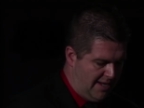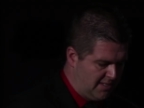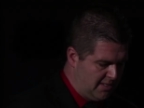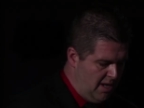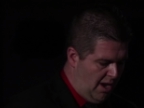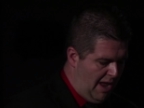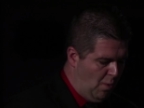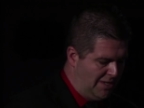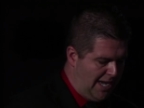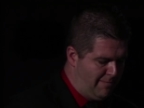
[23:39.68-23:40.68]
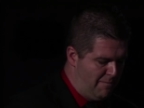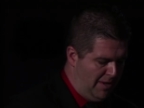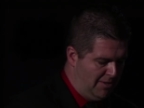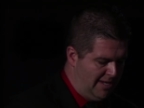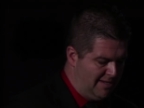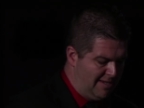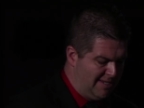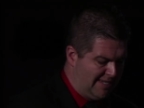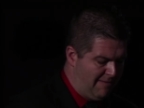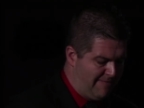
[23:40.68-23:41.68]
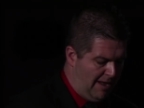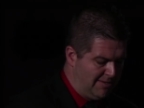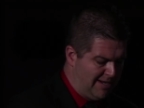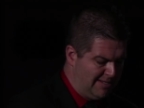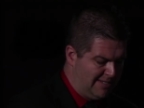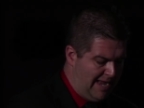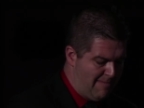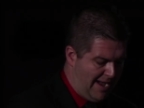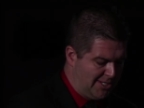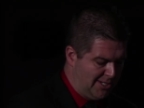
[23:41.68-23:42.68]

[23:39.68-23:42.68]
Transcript: Yes. And what type of building did the Saint Valentine's Day